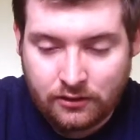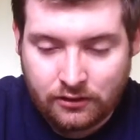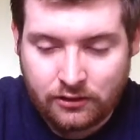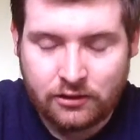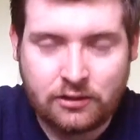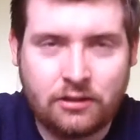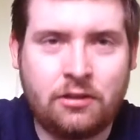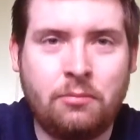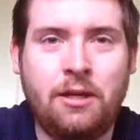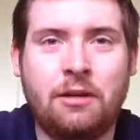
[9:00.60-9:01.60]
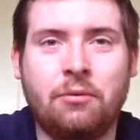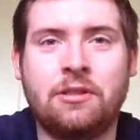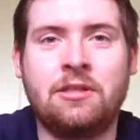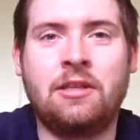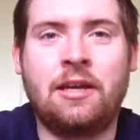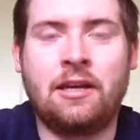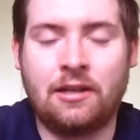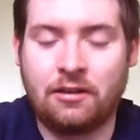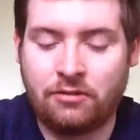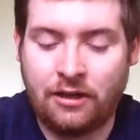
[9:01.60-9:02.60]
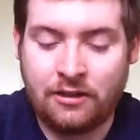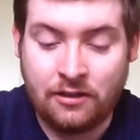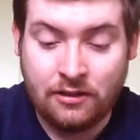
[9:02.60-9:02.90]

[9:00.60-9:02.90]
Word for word: Just to me, it wasn't that great.